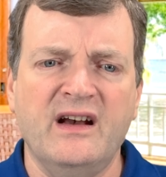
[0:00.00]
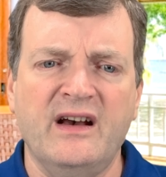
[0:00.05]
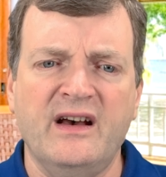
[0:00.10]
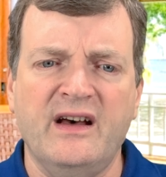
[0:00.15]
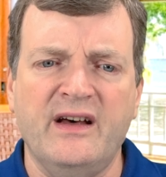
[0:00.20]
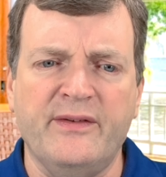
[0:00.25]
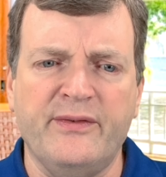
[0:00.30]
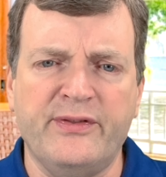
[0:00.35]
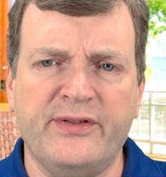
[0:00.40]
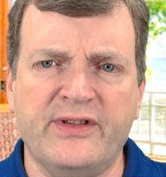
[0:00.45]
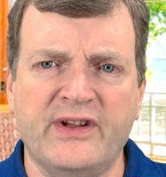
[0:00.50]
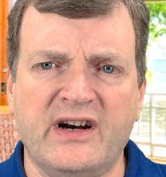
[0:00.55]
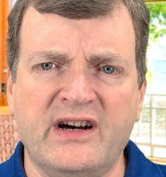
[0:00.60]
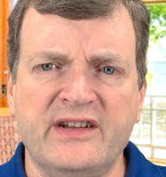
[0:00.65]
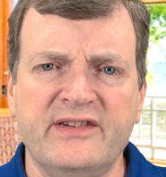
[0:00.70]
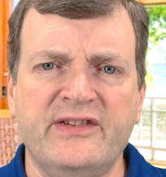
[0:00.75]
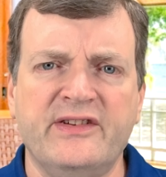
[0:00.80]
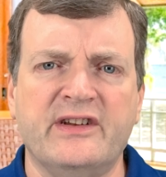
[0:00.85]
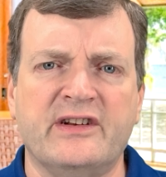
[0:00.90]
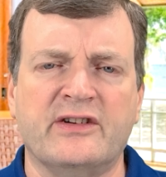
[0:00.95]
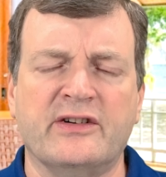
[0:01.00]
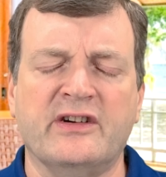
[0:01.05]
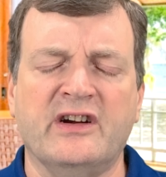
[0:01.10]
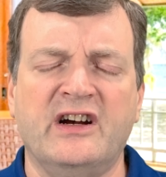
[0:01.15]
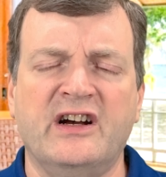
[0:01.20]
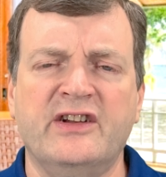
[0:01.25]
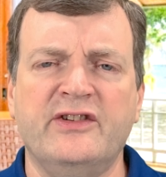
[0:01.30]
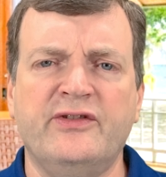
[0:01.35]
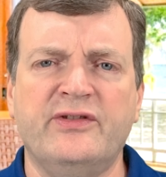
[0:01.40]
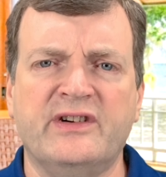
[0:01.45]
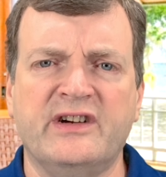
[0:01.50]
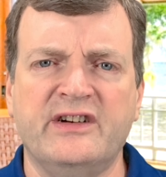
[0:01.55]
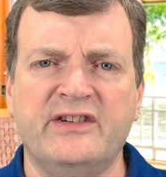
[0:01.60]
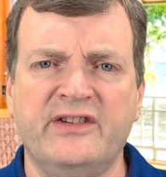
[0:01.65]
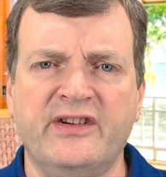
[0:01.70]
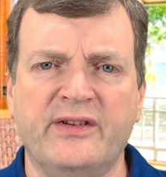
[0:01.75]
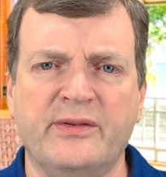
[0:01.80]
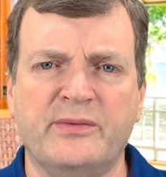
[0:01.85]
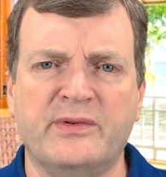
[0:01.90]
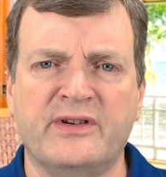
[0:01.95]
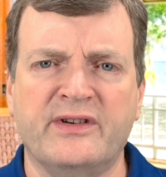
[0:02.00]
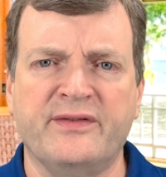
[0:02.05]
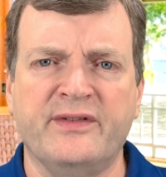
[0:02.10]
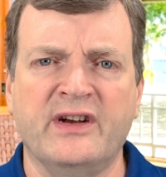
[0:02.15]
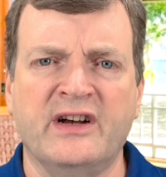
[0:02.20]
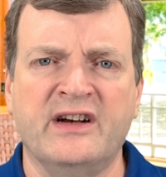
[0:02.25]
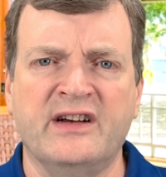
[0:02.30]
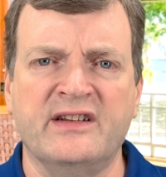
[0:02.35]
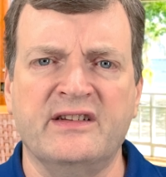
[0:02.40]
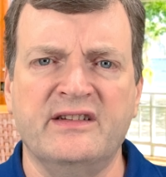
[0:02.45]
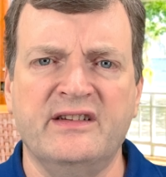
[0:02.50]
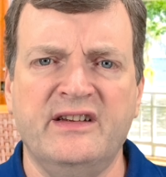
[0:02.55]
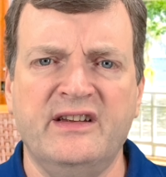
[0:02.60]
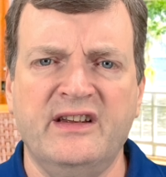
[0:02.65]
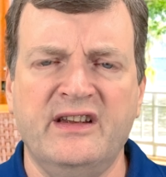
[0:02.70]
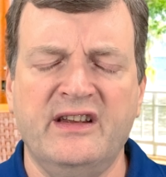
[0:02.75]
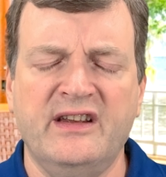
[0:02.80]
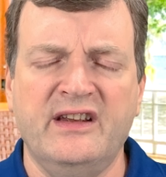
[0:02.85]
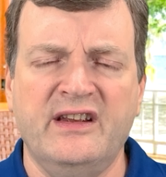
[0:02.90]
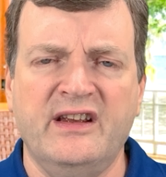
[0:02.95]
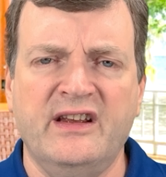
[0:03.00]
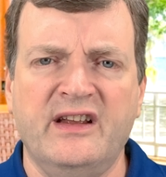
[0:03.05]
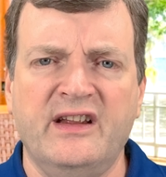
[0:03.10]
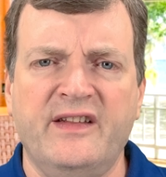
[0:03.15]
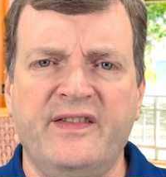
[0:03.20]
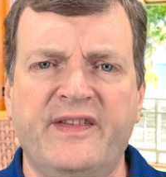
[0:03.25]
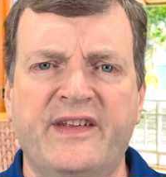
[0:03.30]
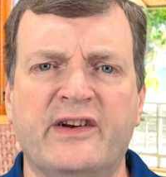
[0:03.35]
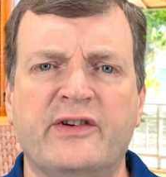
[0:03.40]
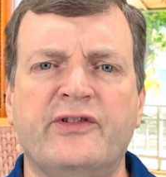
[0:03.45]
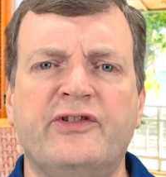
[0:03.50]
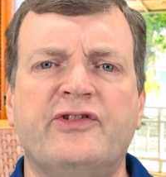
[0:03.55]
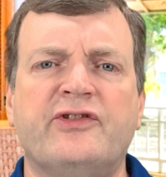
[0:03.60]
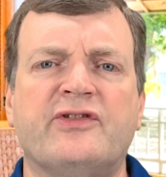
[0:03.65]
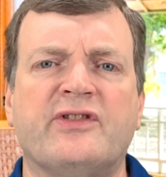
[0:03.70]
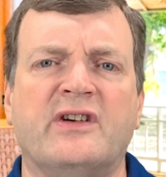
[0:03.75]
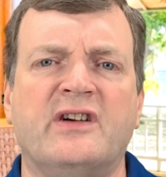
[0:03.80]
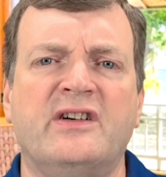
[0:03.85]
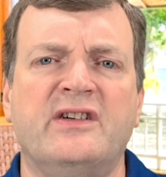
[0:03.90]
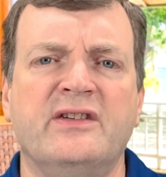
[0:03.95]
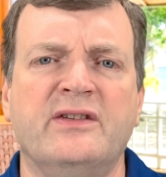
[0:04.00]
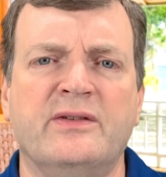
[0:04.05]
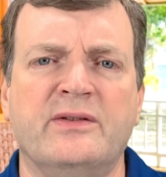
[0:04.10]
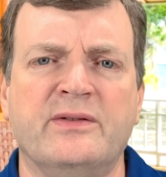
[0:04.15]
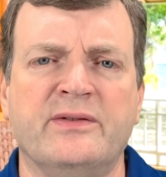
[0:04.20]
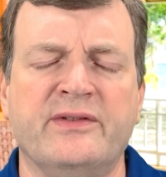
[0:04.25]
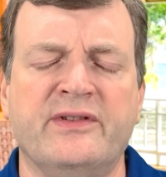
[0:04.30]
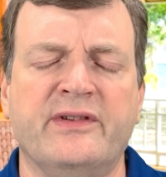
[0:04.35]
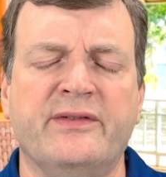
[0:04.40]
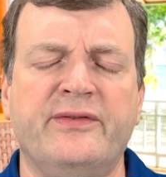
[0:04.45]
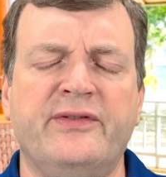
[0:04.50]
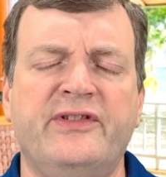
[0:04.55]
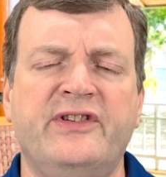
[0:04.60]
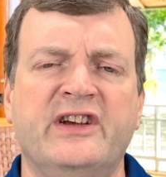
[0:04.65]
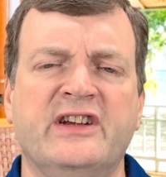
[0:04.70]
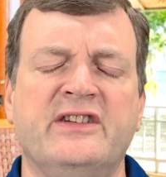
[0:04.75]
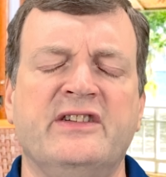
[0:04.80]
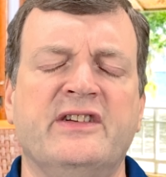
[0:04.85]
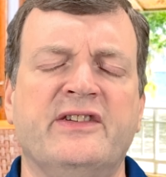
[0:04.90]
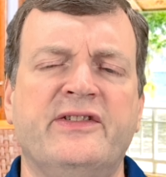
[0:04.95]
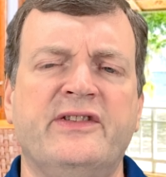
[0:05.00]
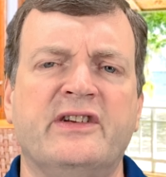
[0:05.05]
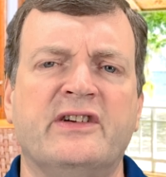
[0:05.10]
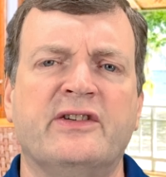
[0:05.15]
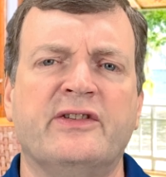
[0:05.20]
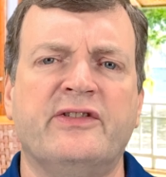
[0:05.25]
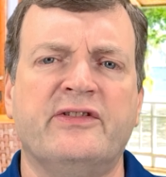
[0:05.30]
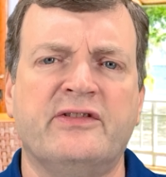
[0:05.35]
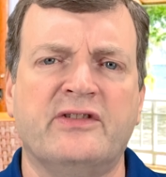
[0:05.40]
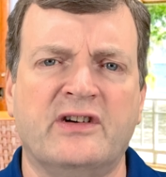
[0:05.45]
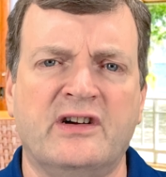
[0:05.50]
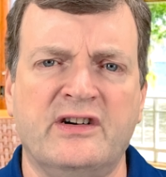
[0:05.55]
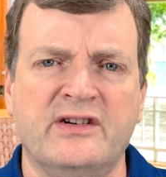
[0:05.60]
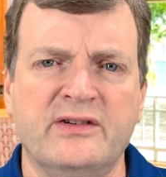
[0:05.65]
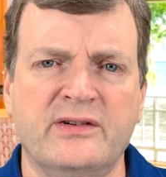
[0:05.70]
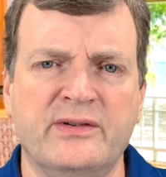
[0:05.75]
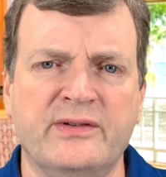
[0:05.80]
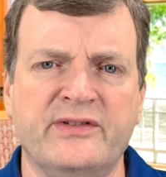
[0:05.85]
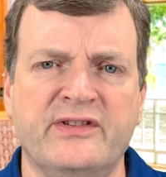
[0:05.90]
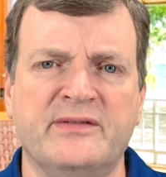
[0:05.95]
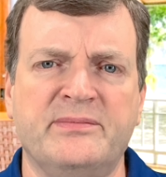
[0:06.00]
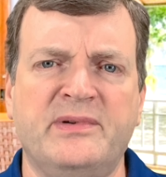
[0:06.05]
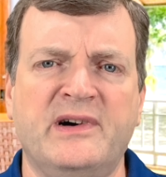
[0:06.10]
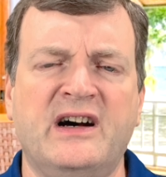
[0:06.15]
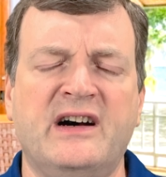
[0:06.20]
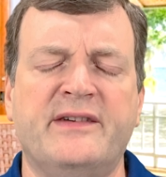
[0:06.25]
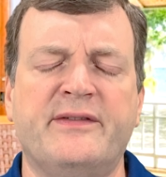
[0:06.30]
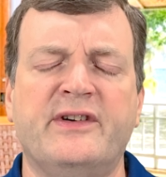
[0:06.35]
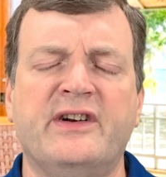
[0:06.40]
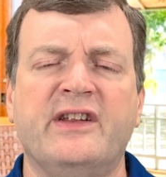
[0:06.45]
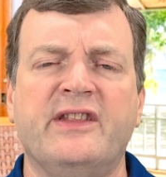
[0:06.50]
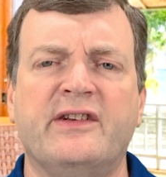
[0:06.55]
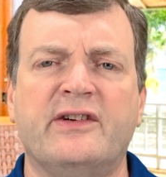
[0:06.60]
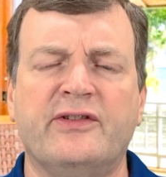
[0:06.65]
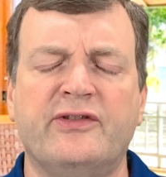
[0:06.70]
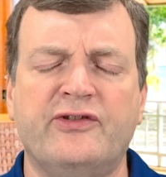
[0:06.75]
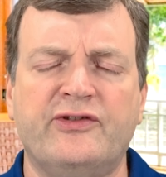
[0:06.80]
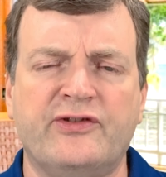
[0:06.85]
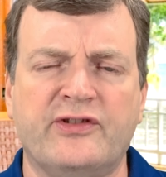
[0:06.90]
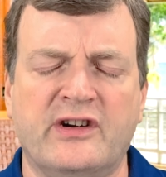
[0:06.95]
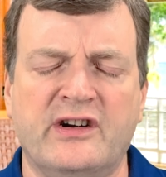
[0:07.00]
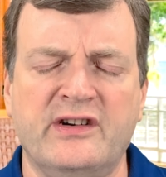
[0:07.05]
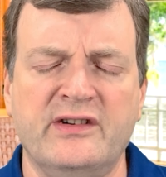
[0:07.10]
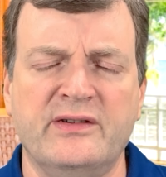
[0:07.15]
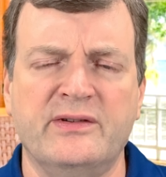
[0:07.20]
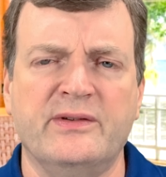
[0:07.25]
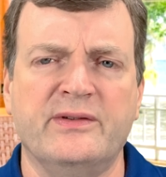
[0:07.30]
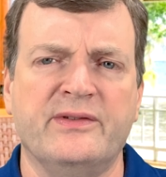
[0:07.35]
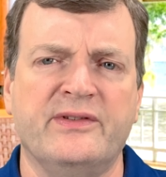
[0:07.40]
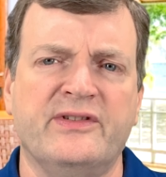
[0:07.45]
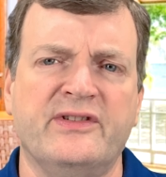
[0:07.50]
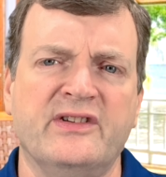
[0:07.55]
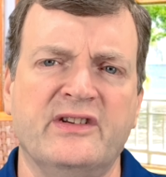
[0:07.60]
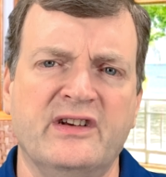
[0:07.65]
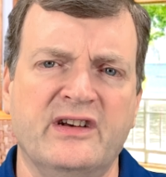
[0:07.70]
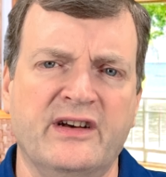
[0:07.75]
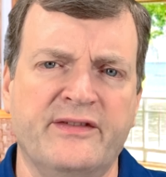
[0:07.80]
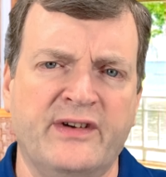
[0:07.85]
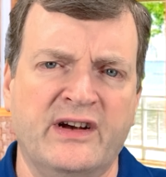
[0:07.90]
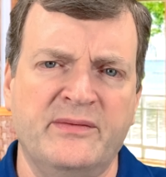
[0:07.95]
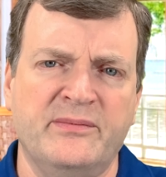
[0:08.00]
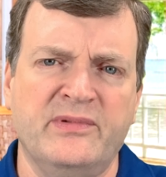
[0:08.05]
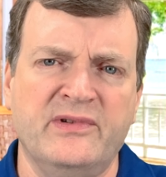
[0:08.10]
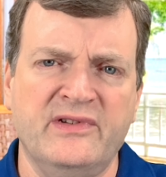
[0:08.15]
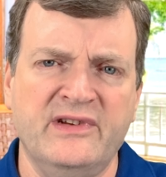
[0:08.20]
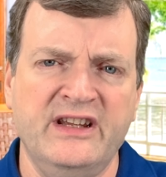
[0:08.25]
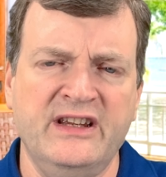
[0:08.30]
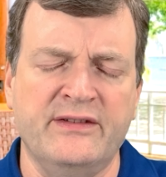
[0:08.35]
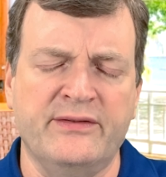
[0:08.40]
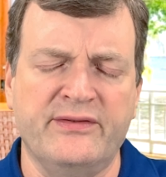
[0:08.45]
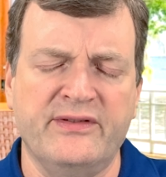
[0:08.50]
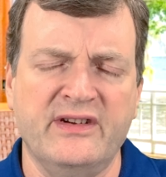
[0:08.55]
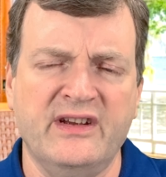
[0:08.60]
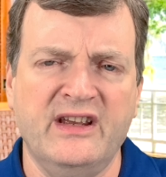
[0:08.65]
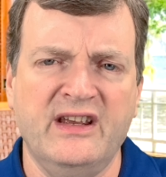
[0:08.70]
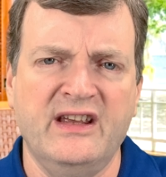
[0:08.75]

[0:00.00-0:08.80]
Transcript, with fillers: of thoughts that are contrary to the word of God. There's strongholds of sickness. There's strongholds of poverty. There's strongholds of unbelief.